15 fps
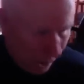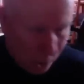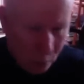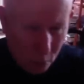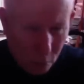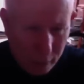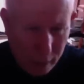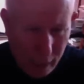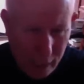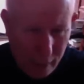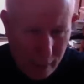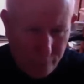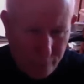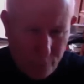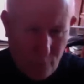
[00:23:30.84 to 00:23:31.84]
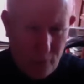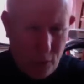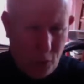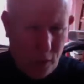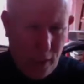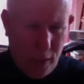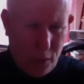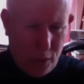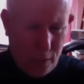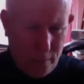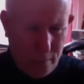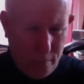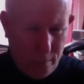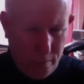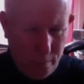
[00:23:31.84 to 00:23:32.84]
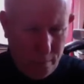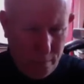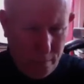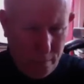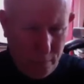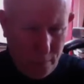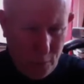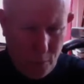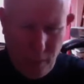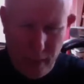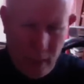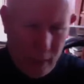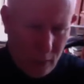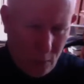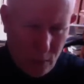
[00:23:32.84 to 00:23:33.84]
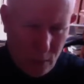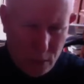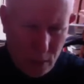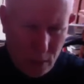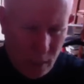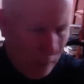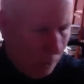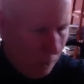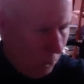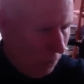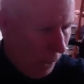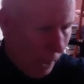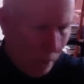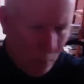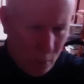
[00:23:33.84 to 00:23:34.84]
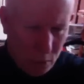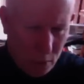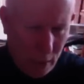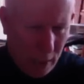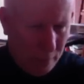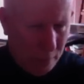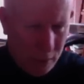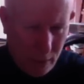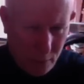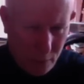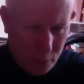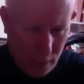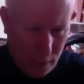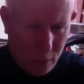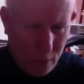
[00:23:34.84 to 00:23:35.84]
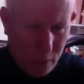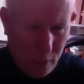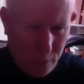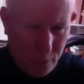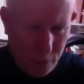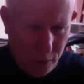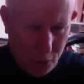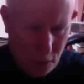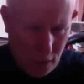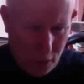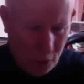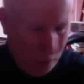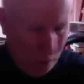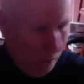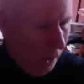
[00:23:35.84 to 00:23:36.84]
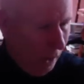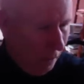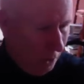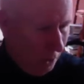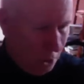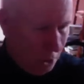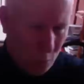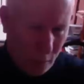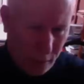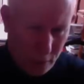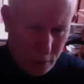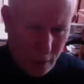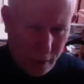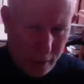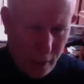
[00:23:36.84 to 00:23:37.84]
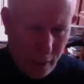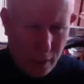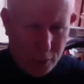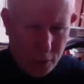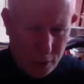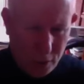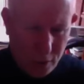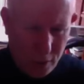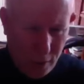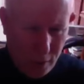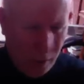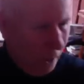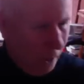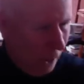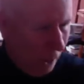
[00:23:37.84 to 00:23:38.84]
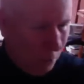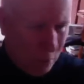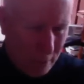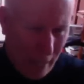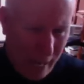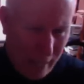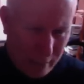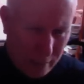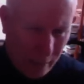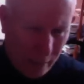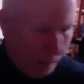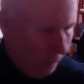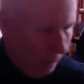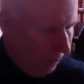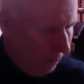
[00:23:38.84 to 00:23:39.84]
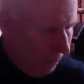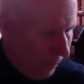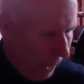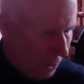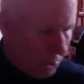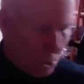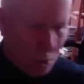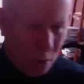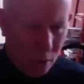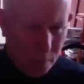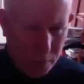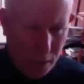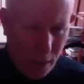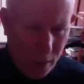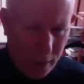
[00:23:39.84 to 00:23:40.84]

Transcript: a cave for initiation. You may not go inside, you may go inside, but they will take you there for initiation. This is what this archaeologist did. He was acting as a Solomonari,